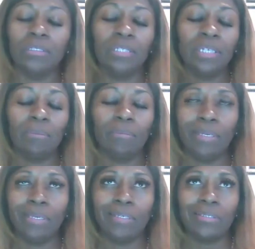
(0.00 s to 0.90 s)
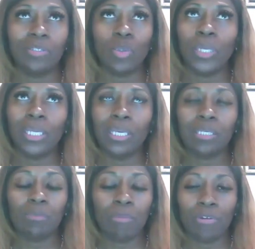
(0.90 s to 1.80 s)
Look at me. It's 20
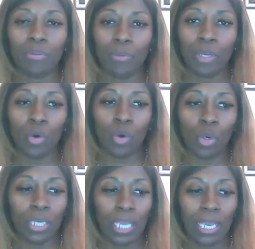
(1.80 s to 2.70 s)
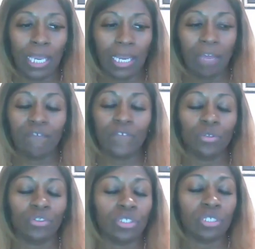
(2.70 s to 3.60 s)
years my brother been gone and it
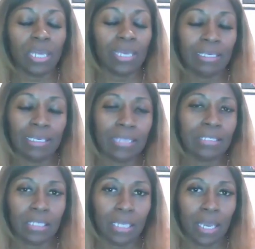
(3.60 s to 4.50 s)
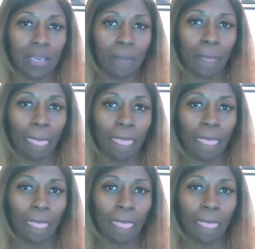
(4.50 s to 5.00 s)
feels just like yesterday.